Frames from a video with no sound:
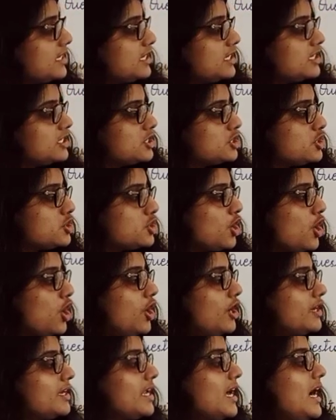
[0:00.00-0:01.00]

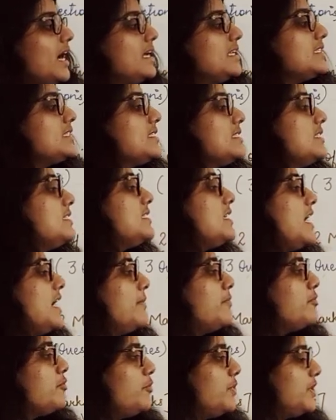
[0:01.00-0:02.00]
short answer
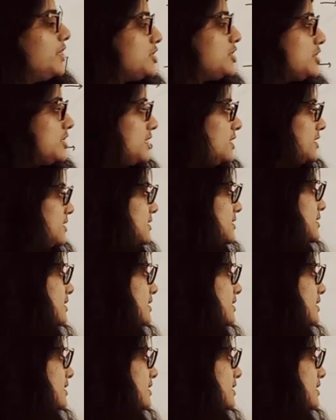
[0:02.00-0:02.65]
type questions.